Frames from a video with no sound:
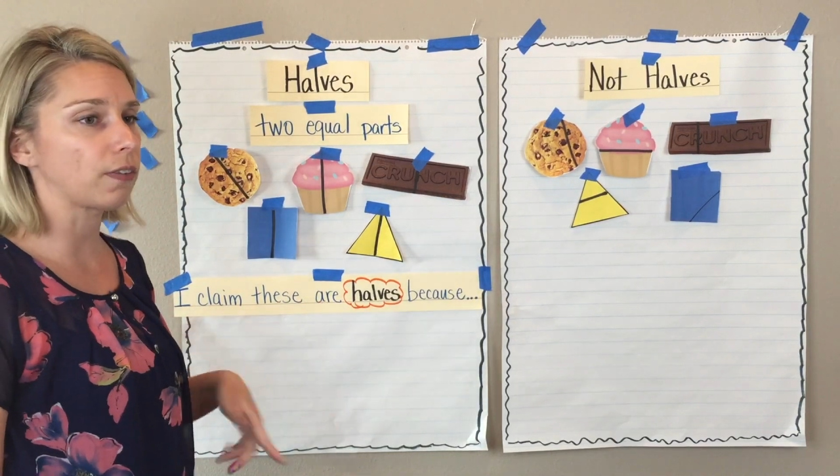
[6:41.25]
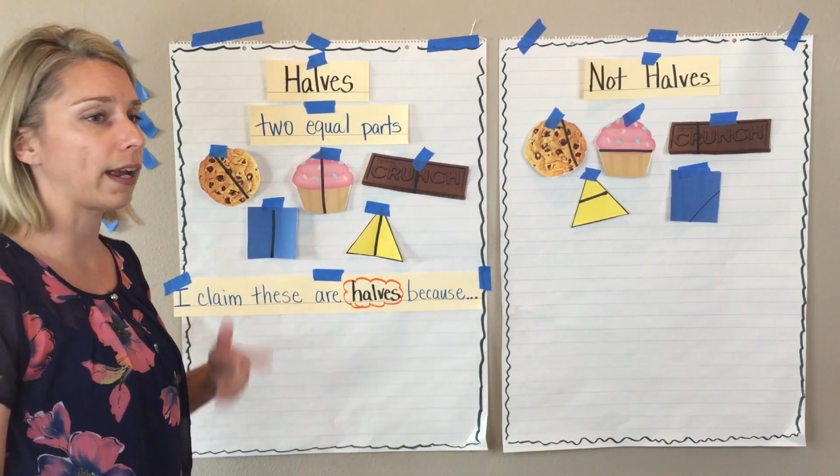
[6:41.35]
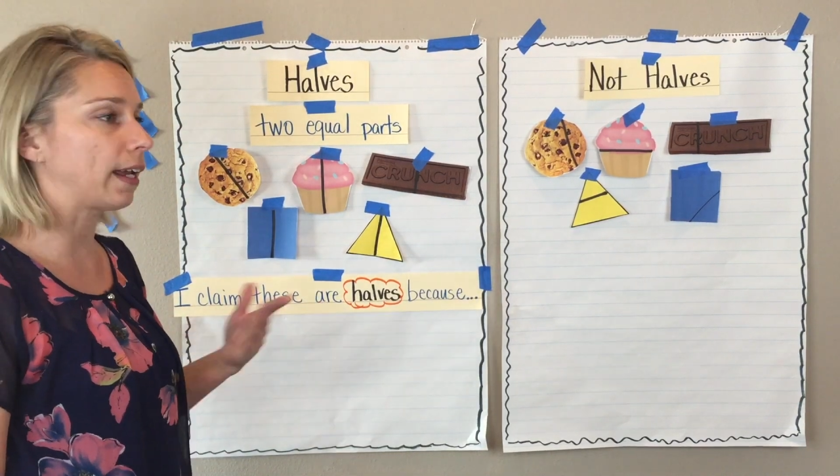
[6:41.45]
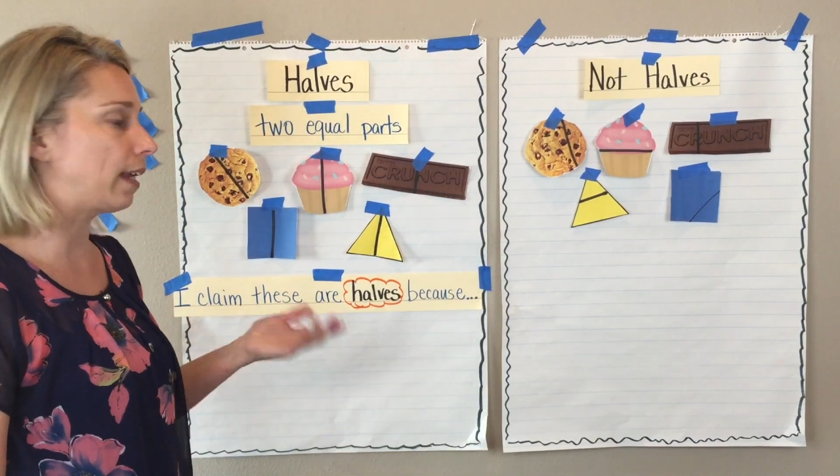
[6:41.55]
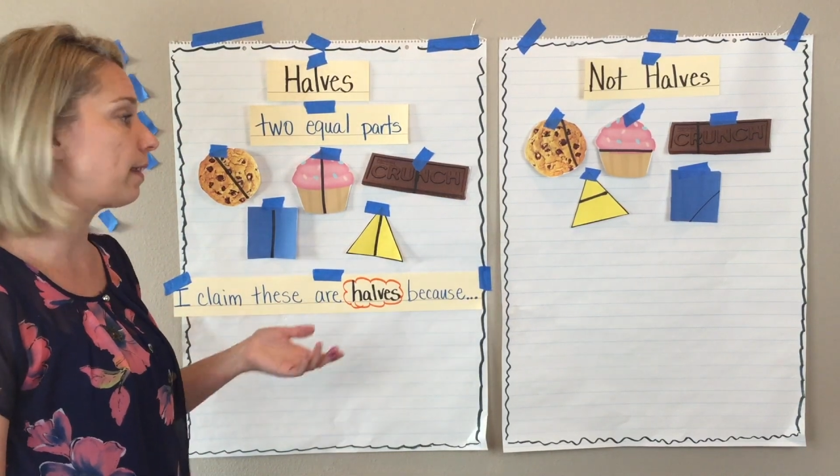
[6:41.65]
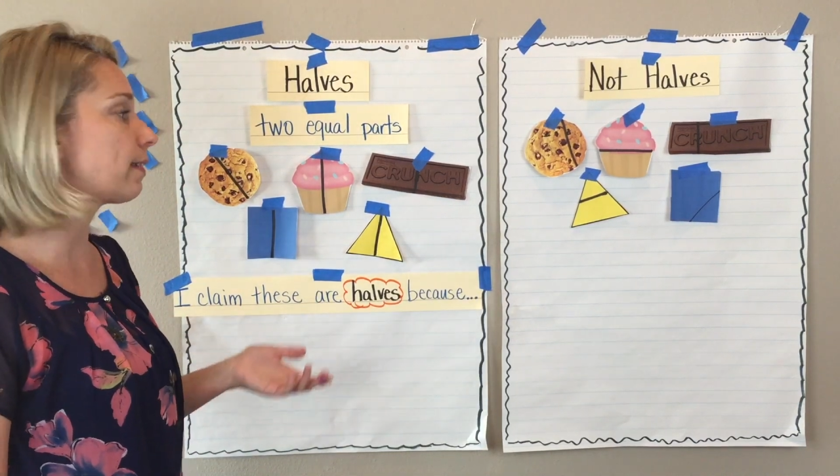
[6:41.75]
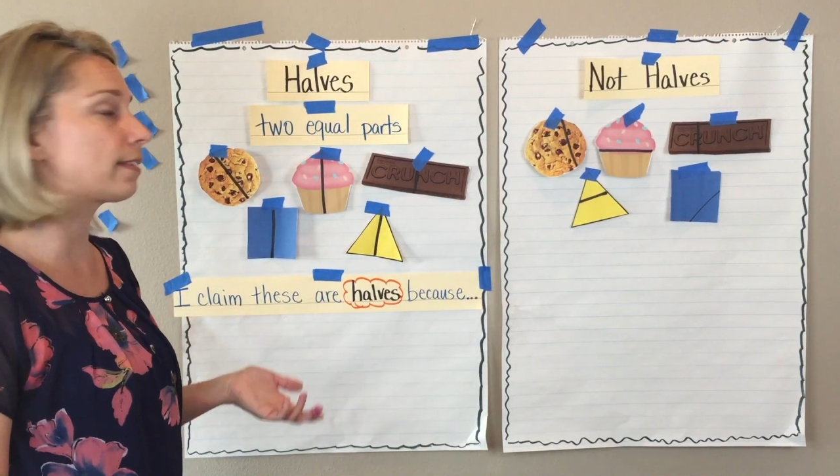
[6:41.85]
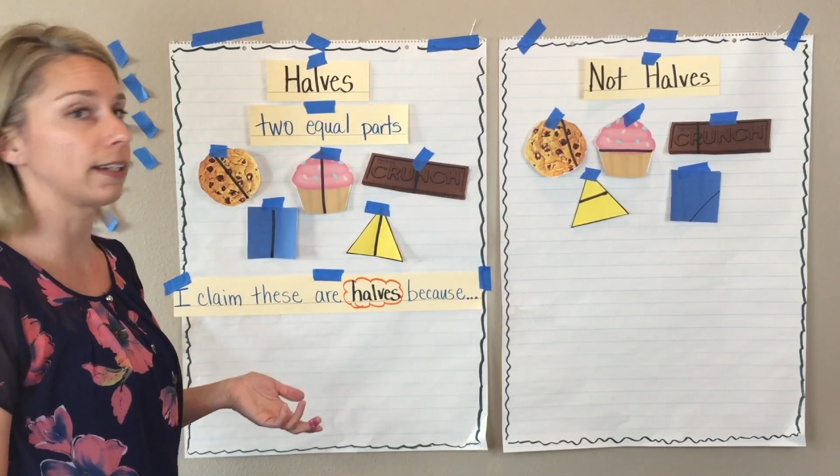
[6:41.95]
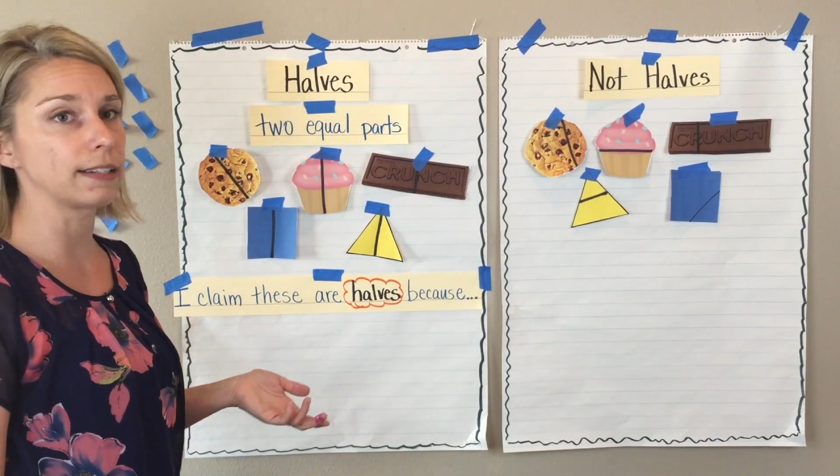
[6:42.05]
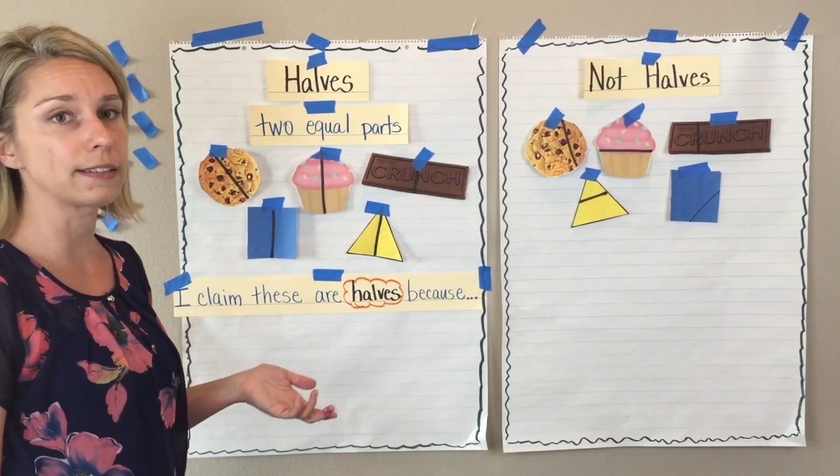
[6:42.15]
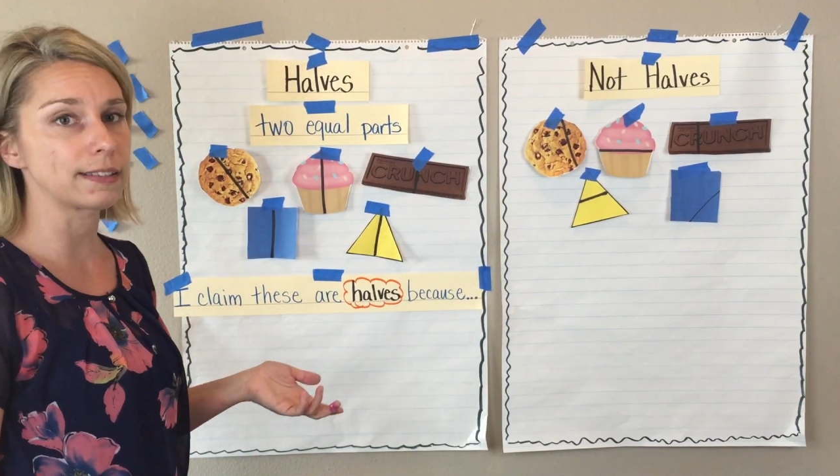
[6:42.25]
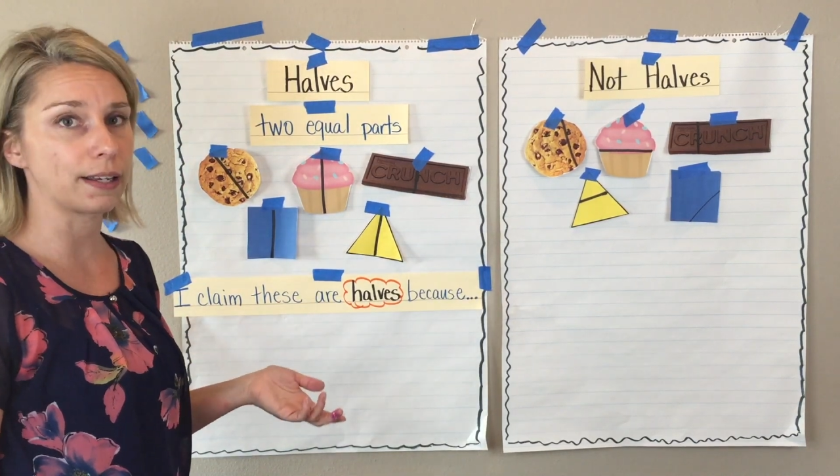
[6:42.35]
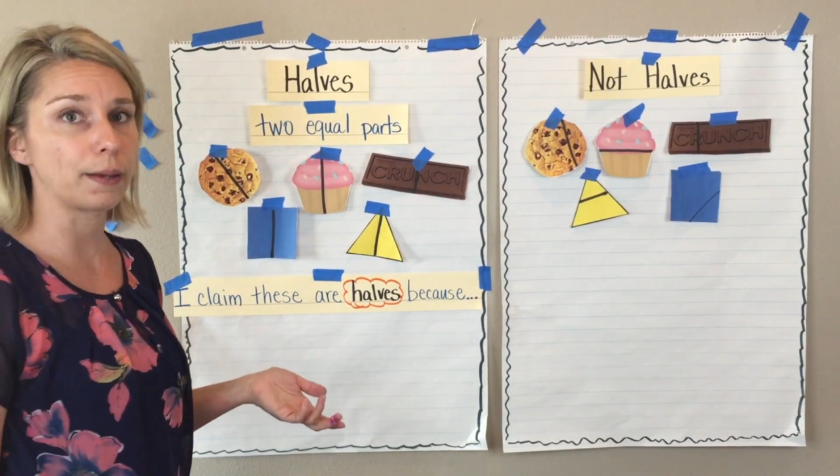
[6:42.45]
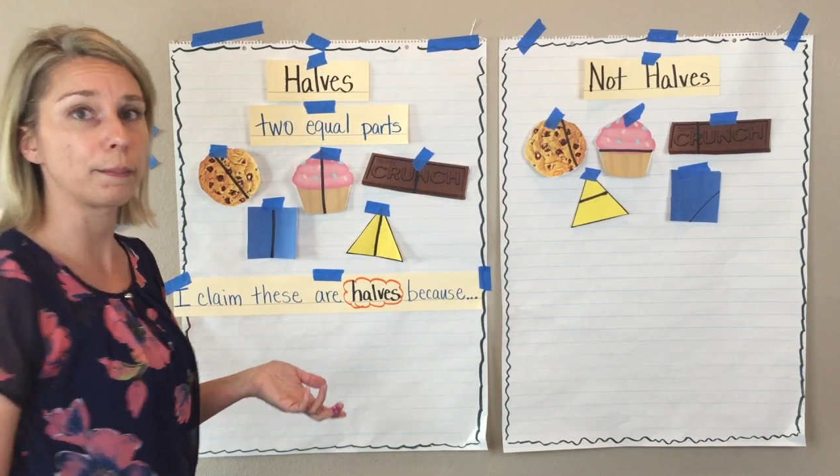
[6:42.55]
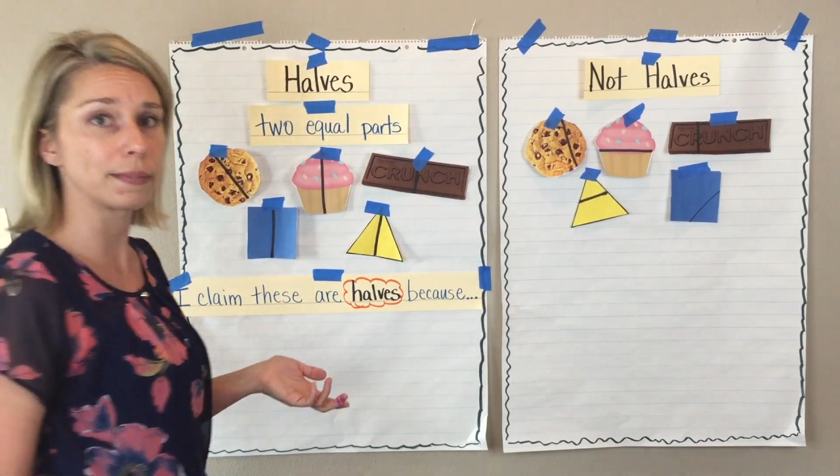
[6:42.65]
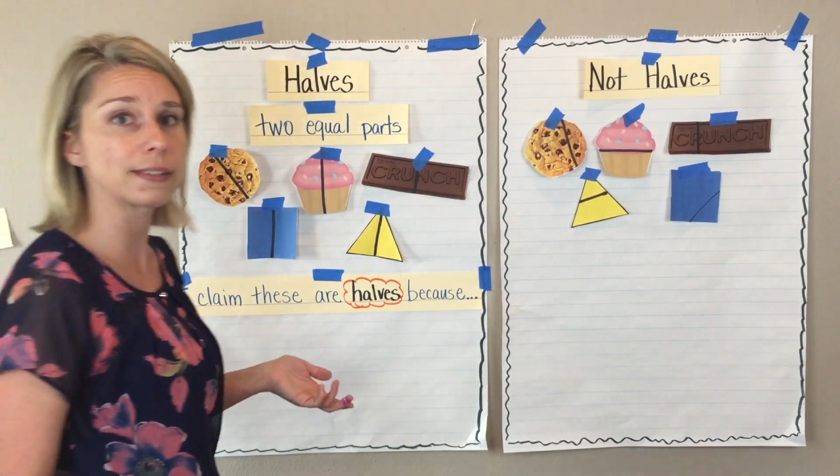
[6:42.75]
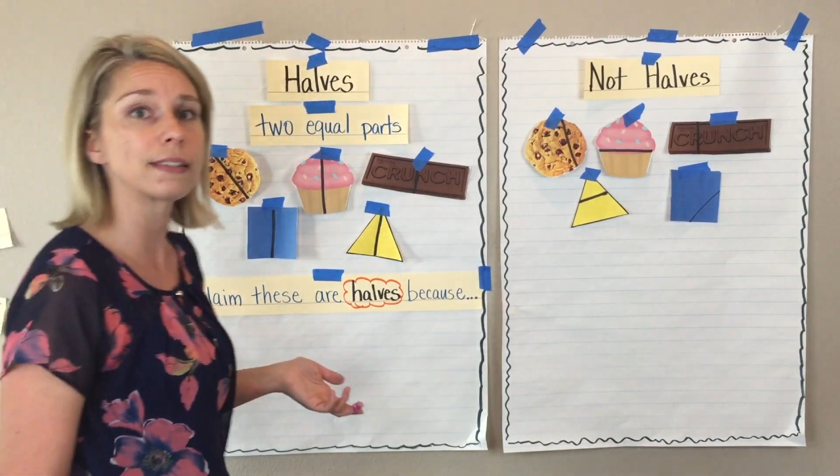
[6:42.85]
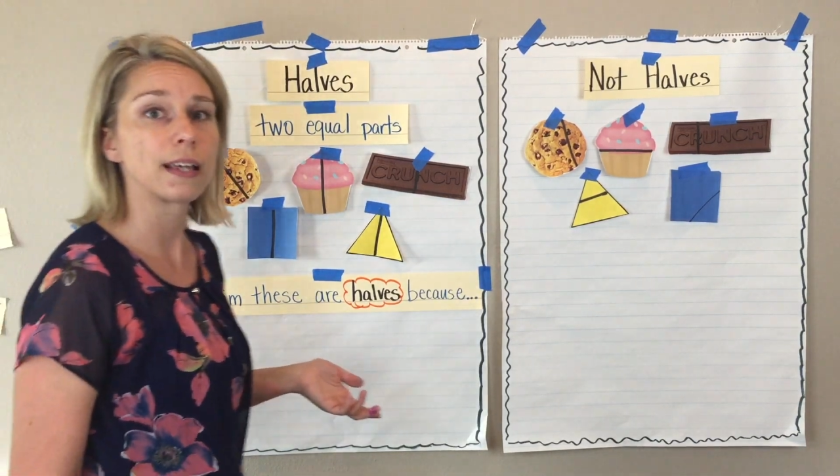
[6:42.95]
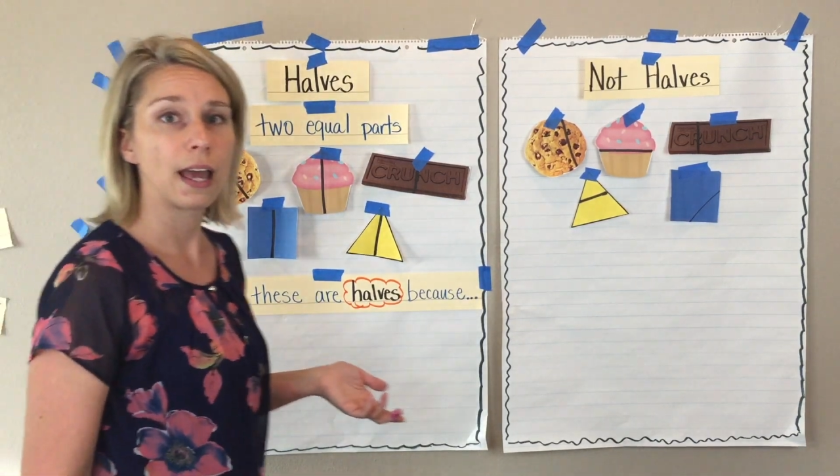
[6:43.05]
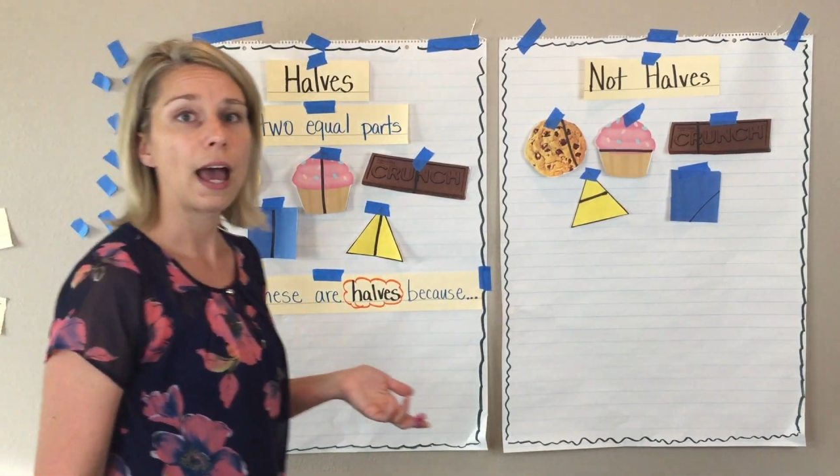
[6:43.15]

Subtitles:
write in the sentence stems